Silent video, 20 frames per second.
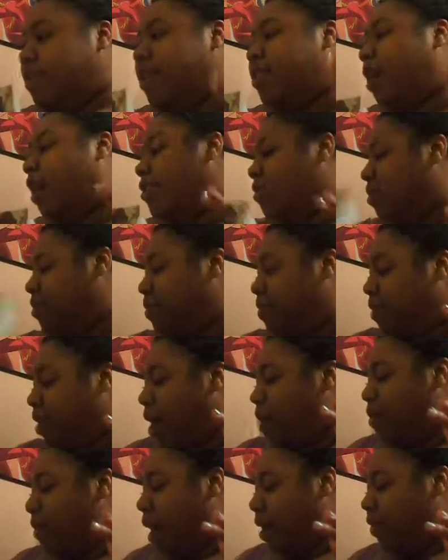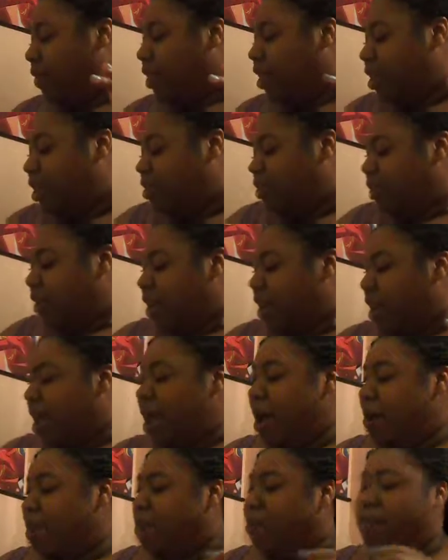It's awesome. So I might read this one,
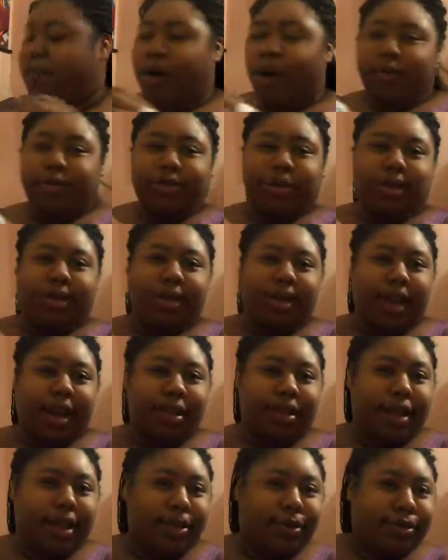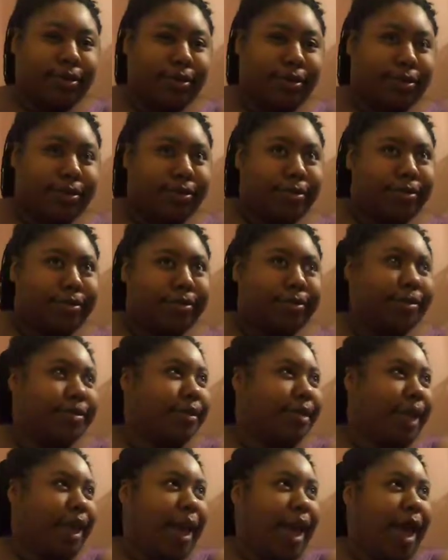but Post is like that too.
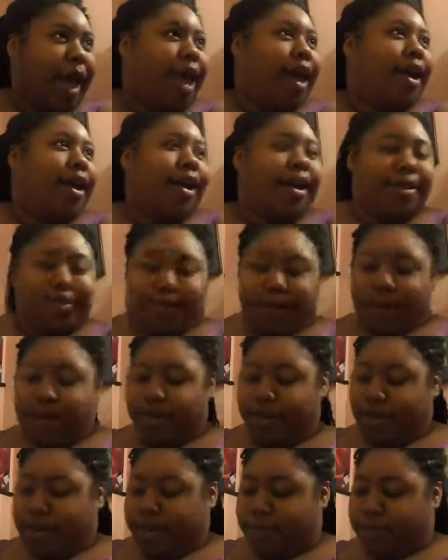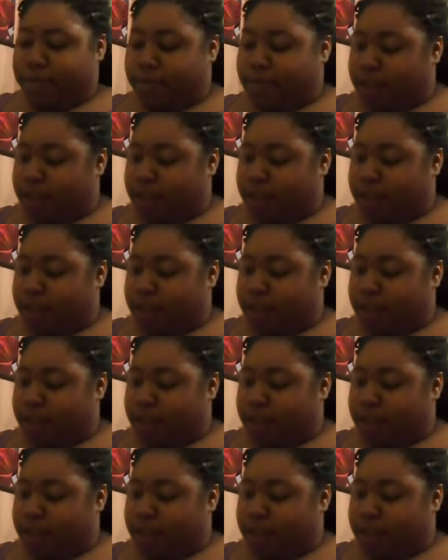So I don't know.